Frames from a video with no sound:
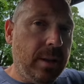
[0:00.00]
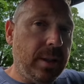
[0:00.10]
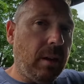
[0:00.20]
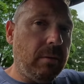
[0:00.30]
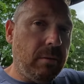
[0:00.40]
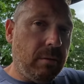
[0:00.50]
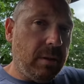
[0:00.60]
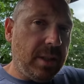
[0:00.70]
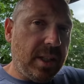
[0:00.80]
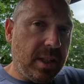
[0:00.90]
So
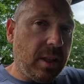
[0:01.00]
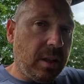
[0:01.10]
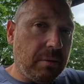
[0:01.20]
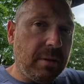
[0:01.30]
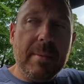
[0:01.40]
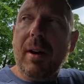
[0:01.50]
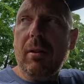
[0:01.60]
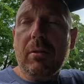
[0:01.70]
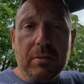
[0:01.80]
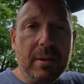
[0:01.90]
this is the 3 mile
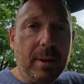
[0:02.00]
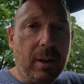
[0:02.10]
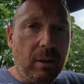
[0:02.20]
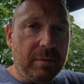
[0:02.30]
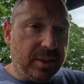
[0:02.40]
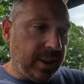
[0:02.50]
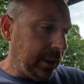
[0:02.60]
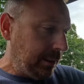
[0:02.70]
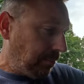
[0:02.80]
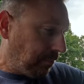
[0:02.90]
on, 3 mile off
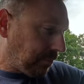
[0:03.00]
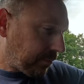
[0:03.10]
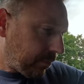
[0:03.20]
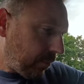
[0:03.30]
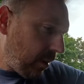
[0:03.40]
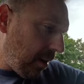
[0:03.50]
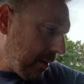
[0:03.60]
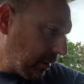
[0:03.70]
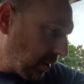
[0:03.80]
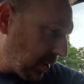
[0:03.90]
today.
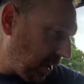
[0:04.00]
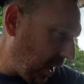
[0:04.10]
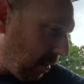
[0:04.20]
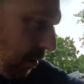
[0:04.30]
Just so you know,